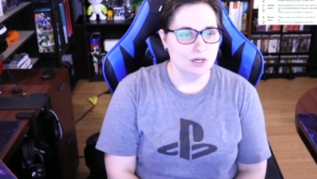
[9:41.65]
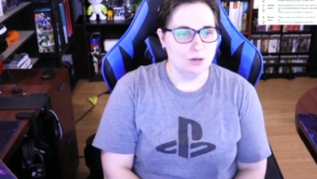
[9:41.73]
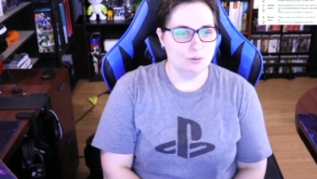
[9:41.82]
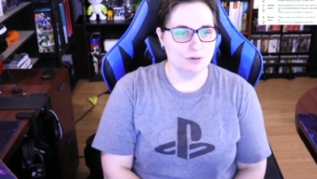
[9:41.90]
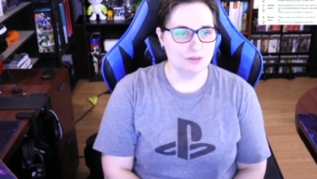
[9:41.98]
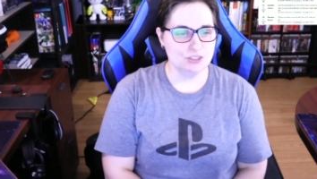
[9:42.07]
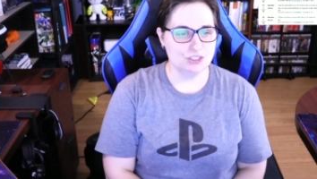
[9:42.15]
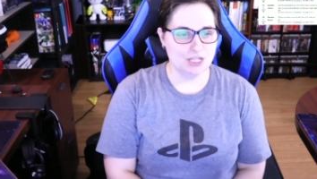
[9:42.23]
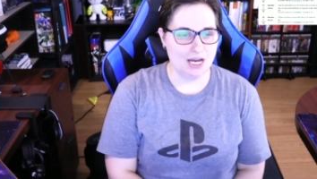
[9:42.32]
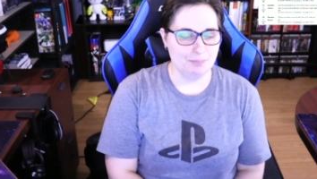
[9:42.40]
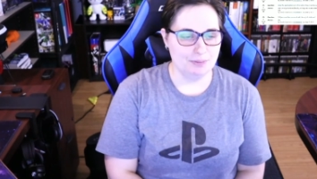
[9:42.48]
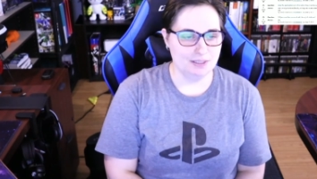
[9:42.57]
Will the
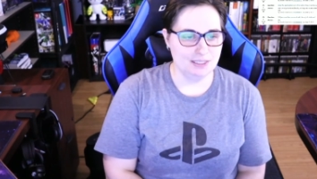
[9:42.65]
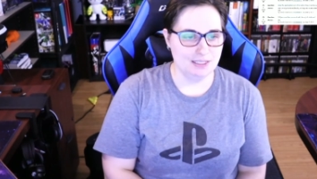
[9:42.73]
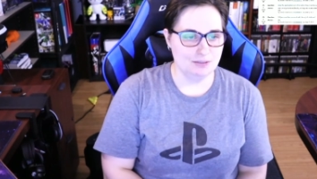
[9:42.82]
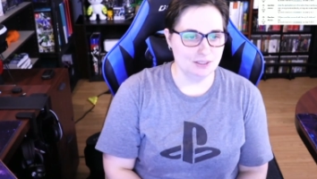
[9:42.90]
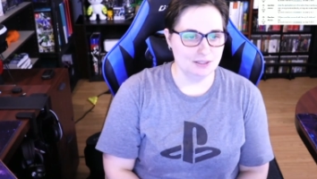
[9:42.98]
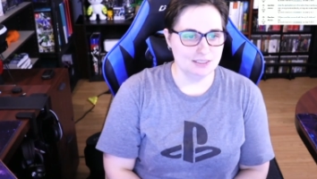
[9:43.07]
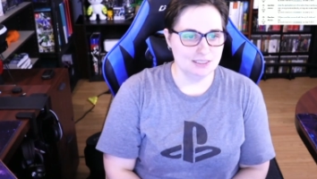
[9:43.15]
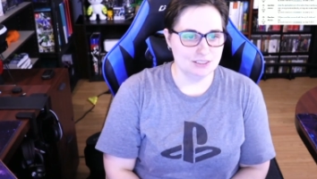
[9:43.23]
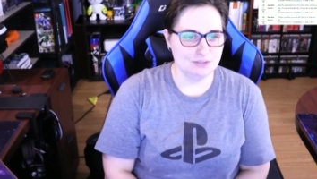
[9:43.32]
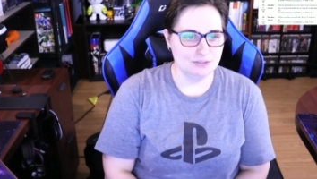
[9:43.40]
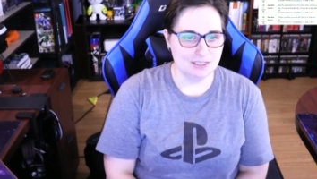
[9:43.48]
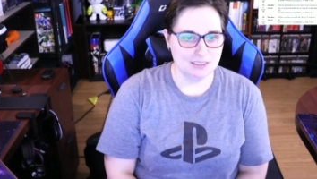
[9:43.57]

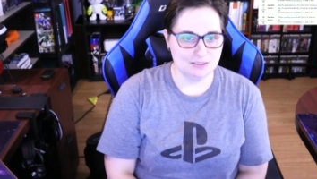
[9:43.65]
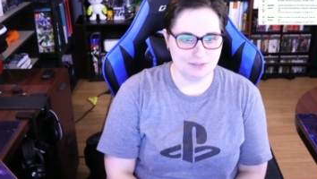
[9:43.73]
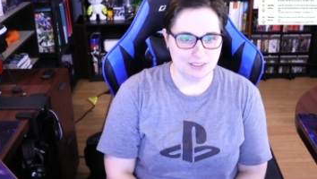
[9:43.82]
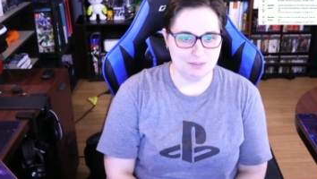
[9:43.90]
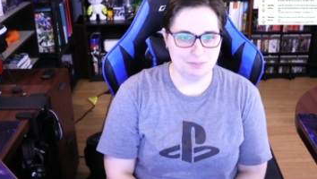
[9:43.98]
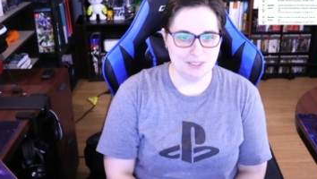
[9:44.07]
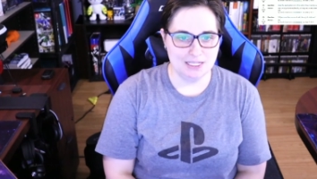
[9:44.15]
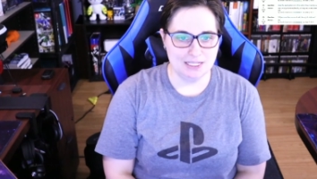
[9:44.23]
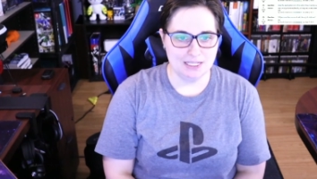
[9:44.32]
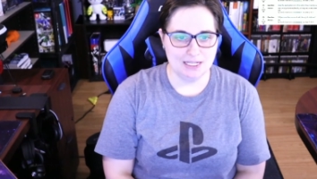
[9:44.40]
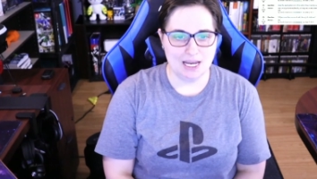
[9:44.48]
Digivice V be